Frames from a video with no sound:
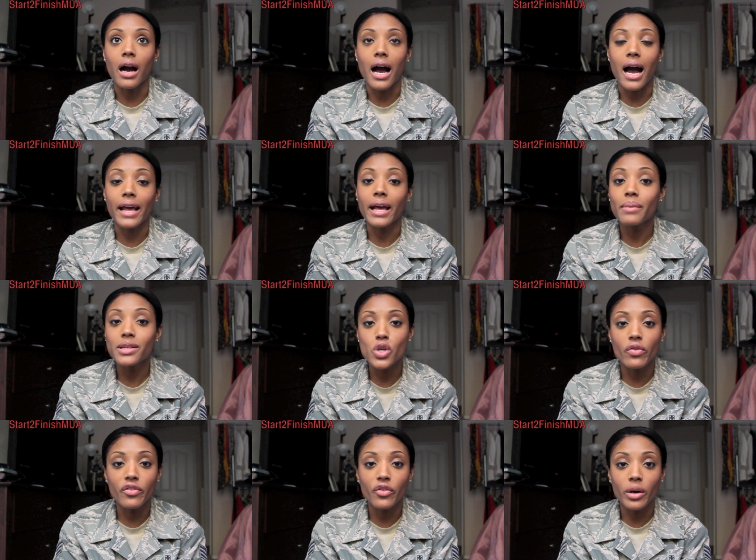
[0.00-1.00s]
am in
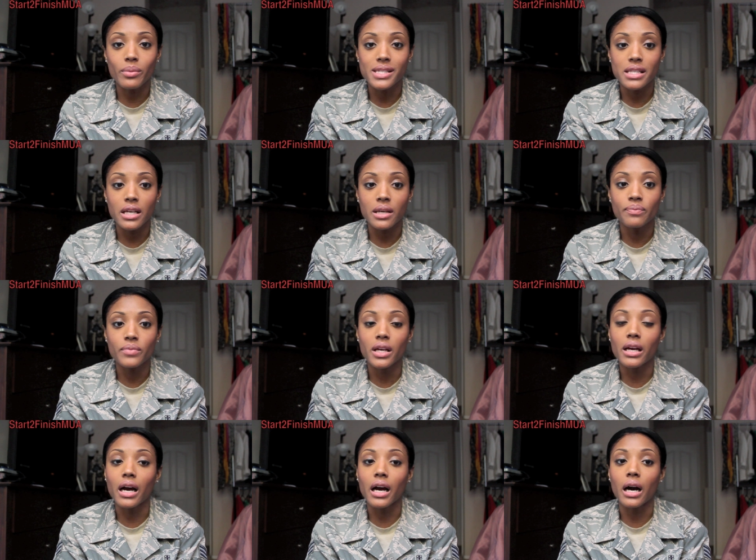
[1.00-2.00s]
school for pharmacy.
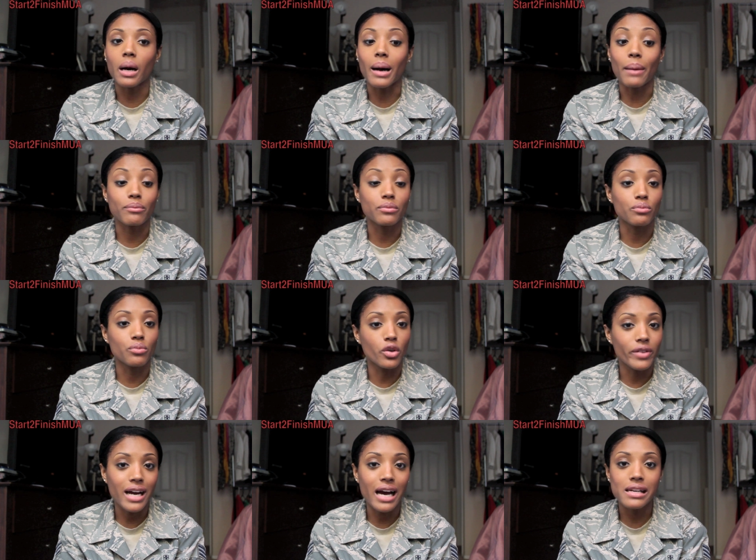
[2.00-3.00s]
I'm
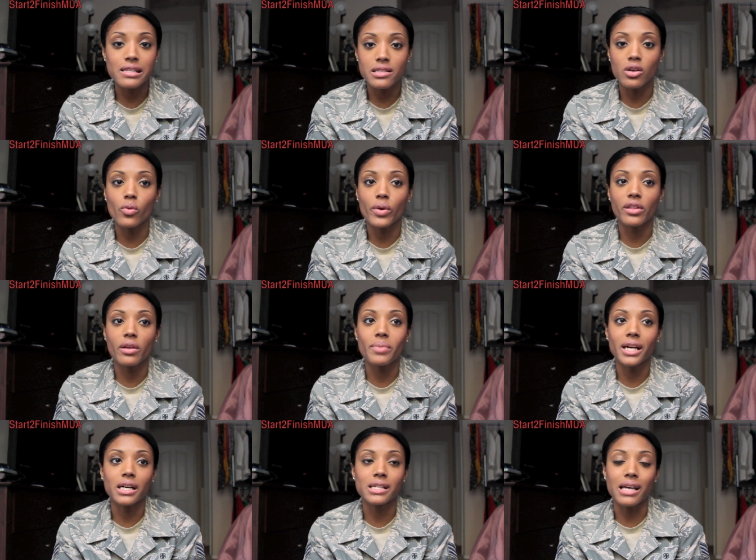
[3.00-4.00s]
moving kind of slow with it
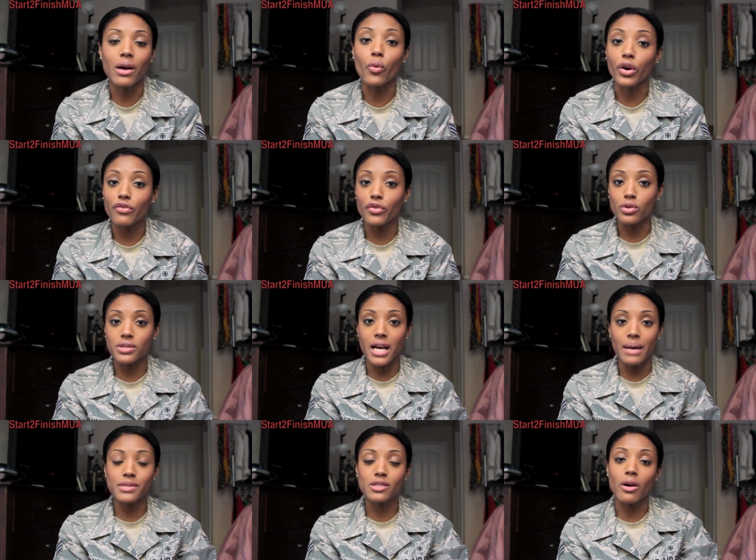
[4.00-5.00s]
because I work
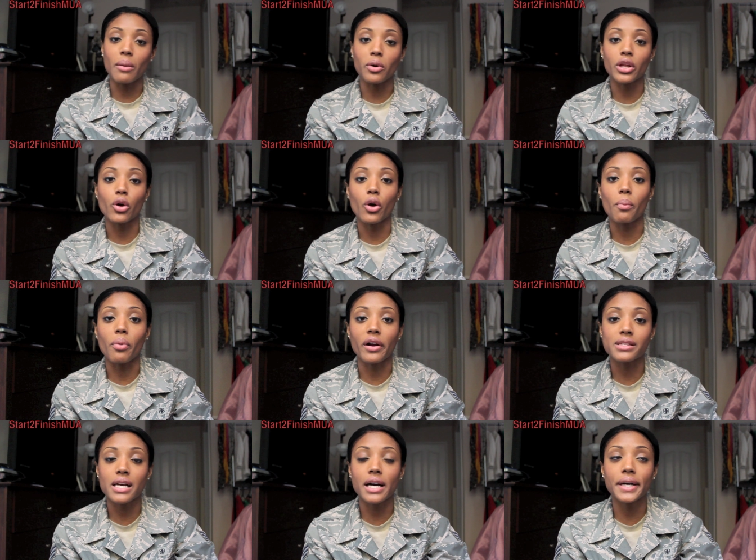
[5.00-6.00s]
full-time, so I'm only going
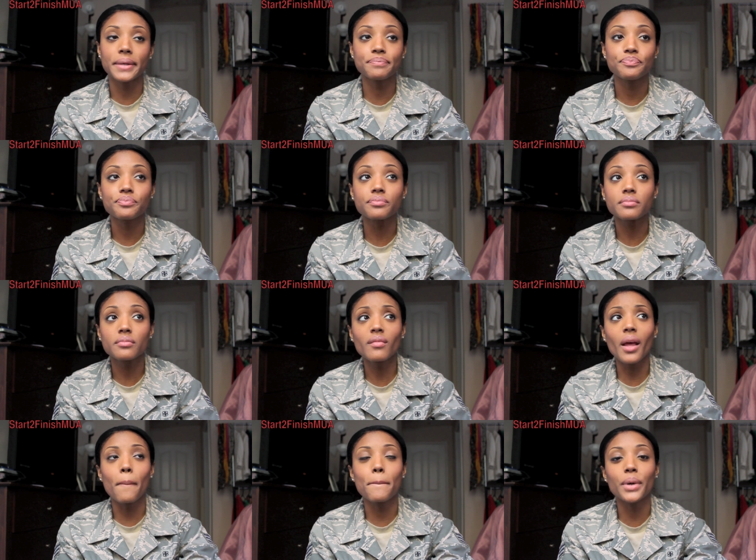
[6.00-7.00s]
part-time,
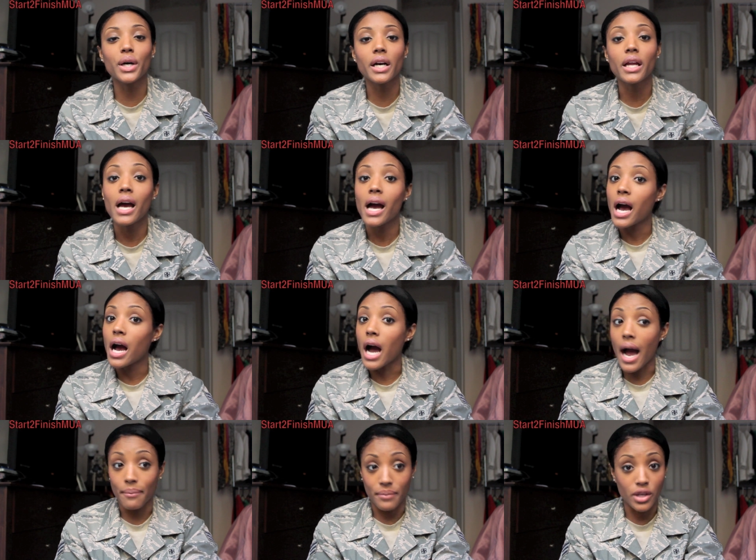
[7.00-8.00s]
but
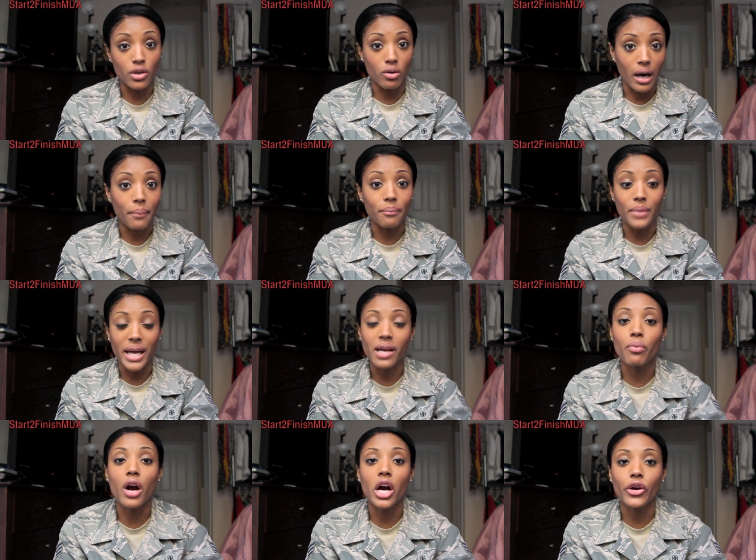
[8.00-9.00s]
I'm
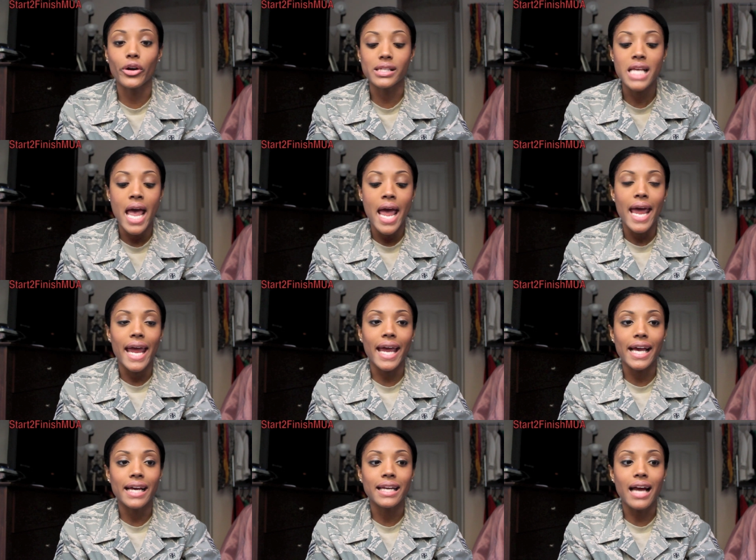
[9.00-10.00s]
making progress.
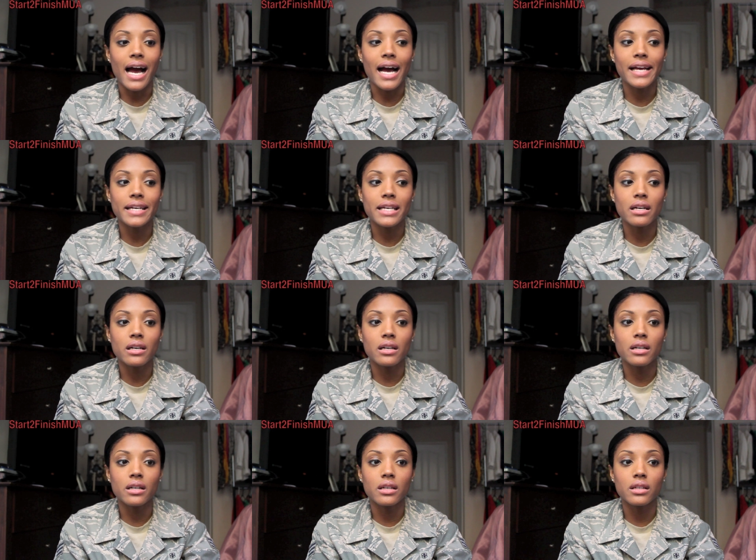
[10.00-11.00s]
And I
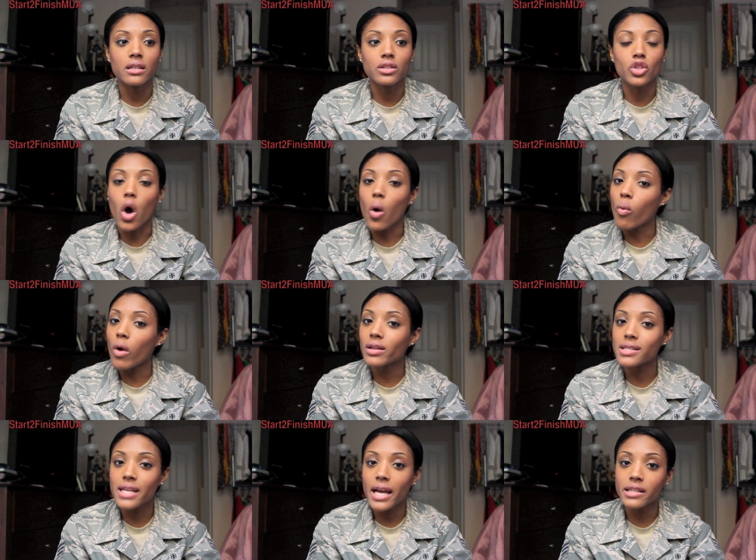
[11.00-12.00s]
don't want
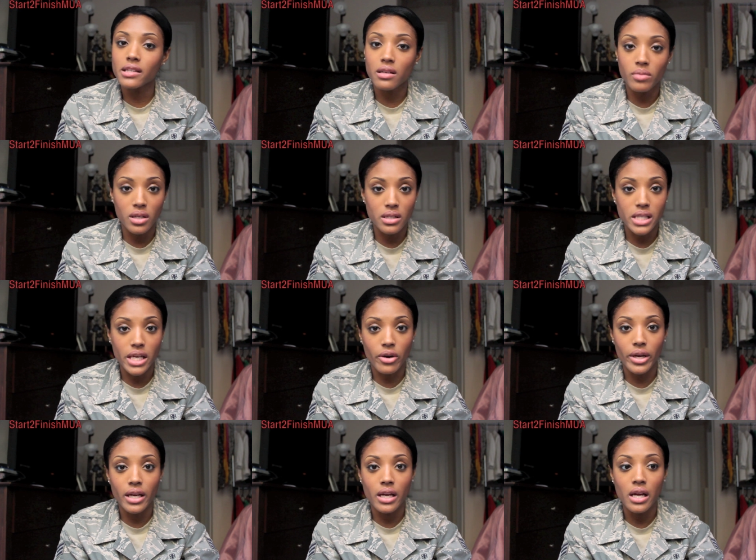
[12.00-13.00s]
to stay into the
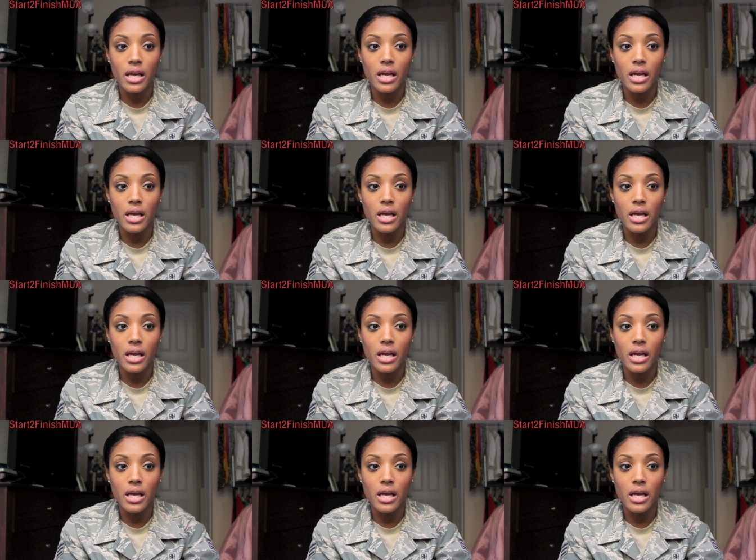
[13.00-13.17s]
military